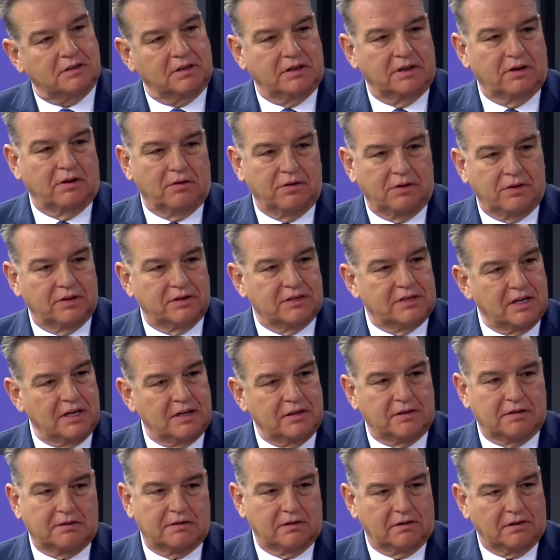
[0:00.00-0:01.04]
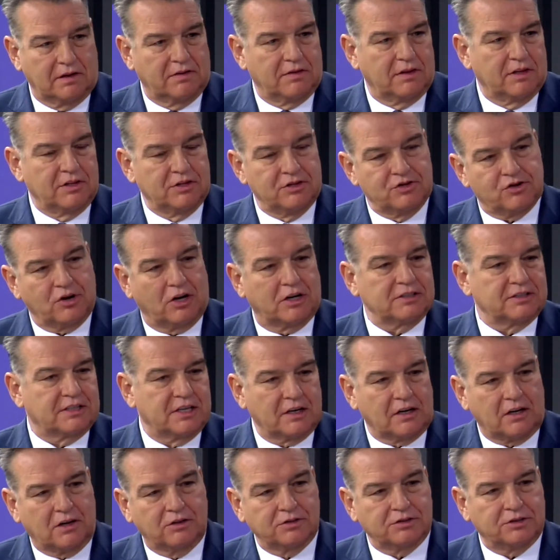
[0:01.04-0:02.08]
the teeth, the jaws
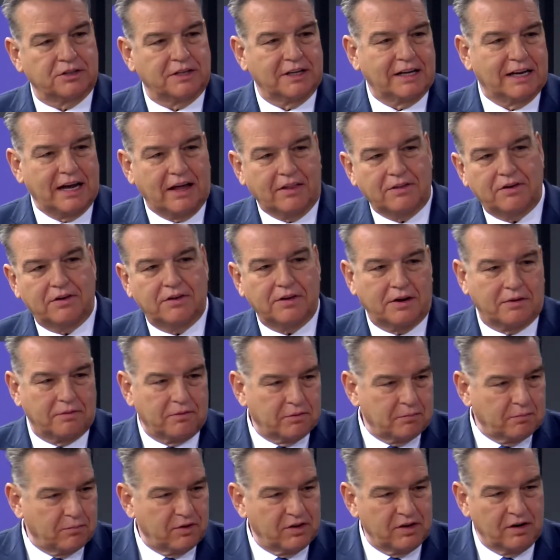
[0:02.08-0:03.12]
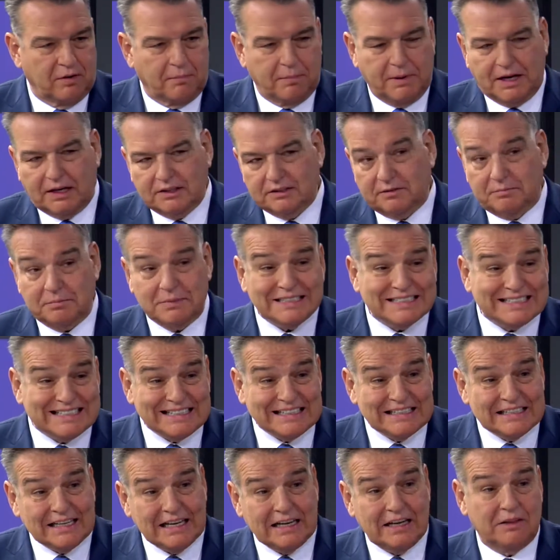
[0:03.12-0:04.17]
get closer together. They're because of
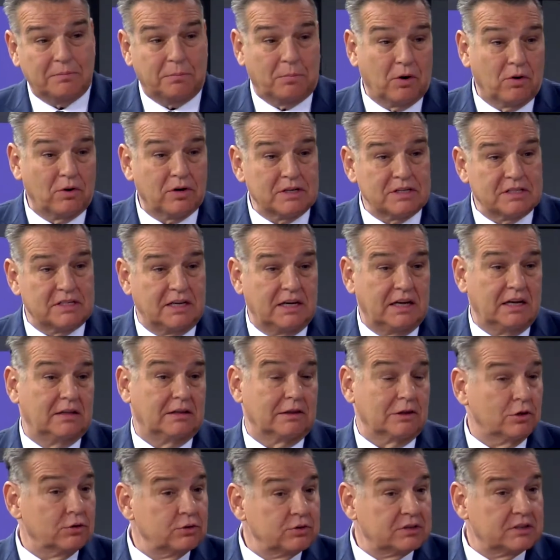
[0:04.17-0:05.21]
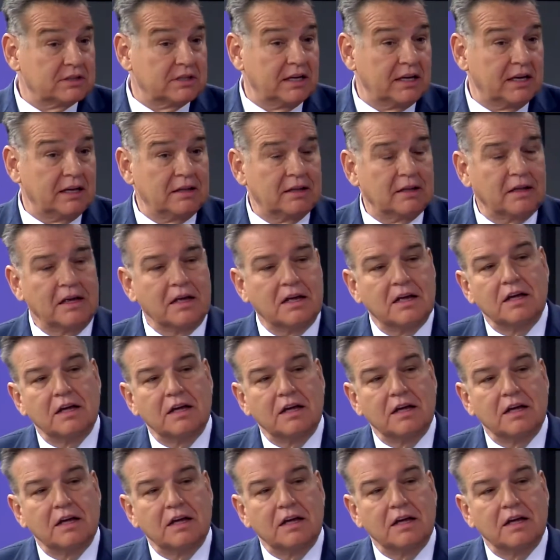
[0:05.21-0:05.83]
missing teeth, broken teeth, loose teeth.